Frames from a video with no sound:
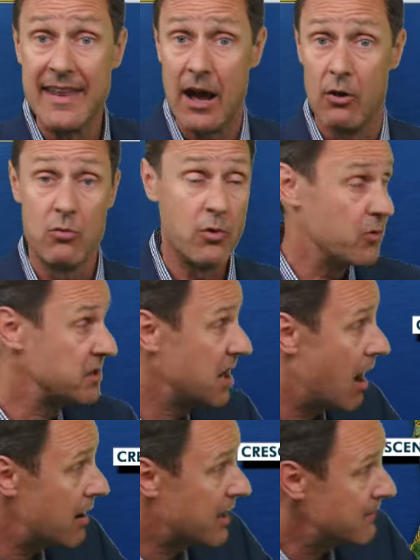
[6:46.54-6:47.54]
Now, when we're
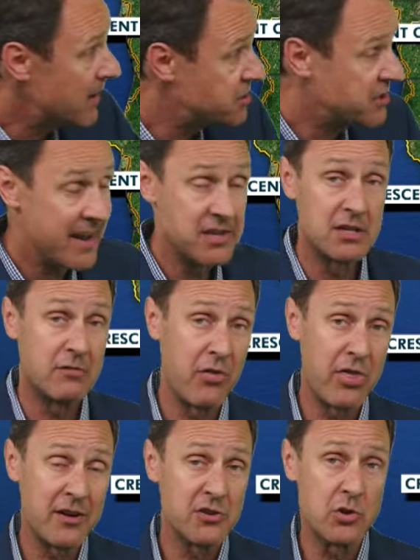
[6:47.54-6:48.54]
talking about chances for
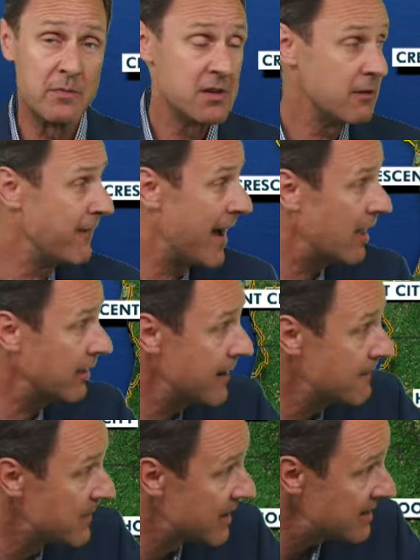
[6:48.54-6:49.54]
thunderstorms in the
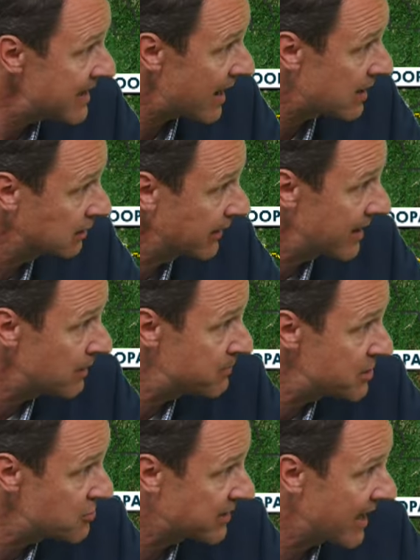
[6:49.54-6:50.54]
valley, yeah, Glen and
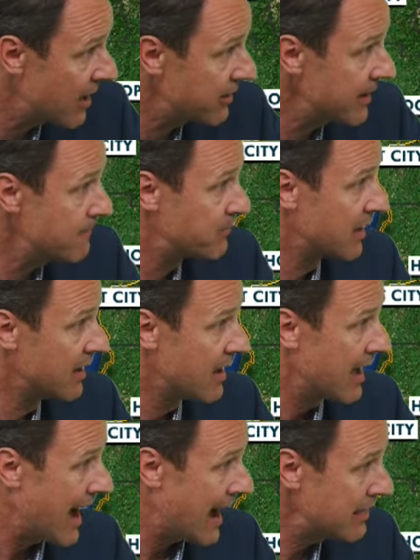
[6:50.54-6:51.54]
Butte County,
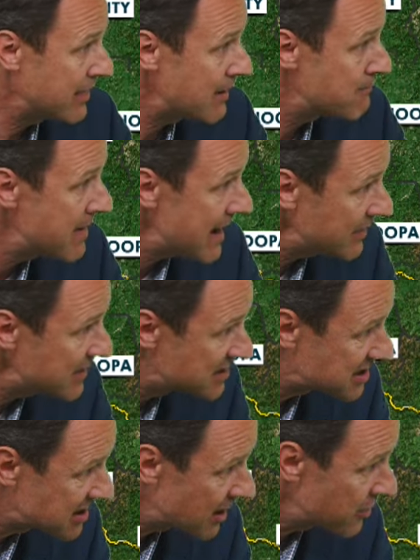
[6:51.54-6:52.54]
I think mainly
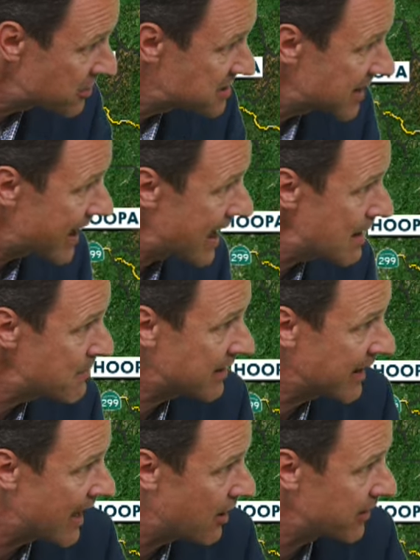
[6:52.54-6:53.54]
southern
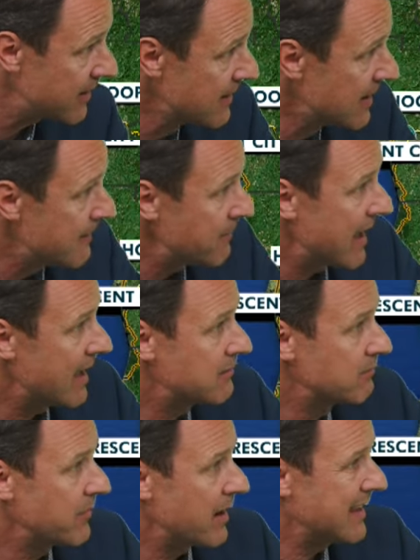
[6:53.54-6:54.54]
Tehama County.
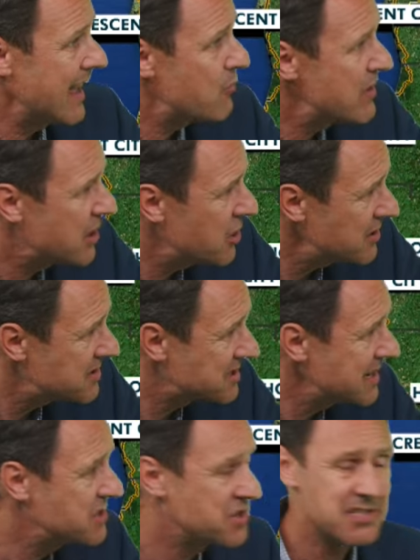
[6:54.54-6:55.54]
And again, we could
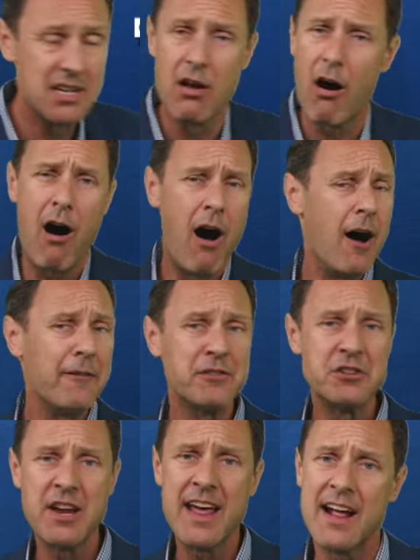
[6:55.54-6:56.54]
see just an
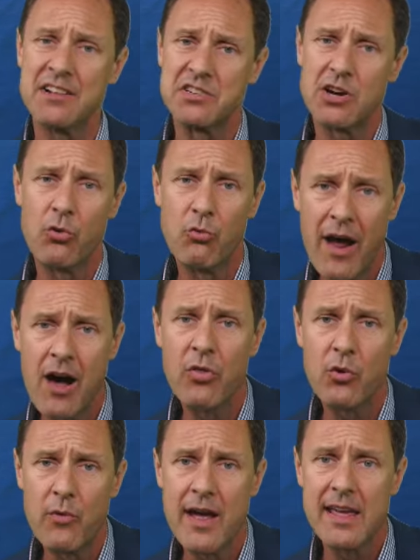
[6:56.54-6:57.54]
off chance
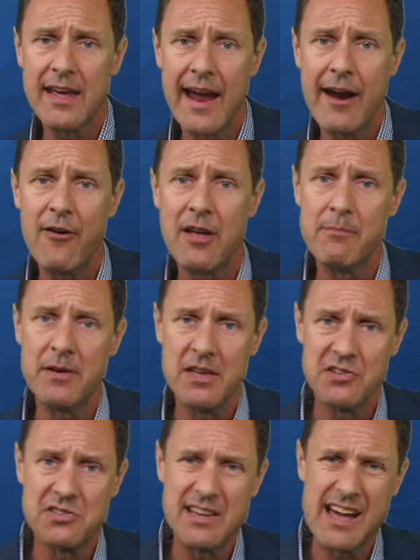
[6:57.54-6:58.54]
around the Reading area, but
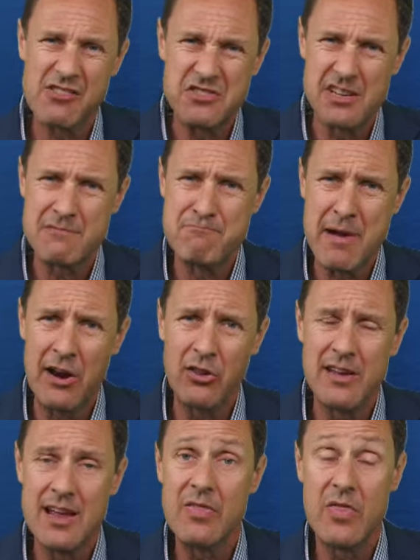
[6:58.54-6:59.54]
you see how it's just
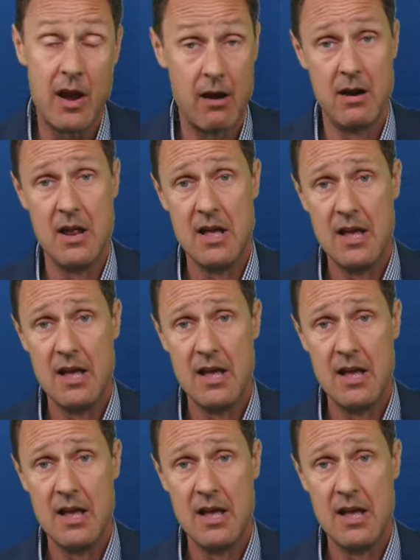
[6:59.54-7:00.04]
barely in there.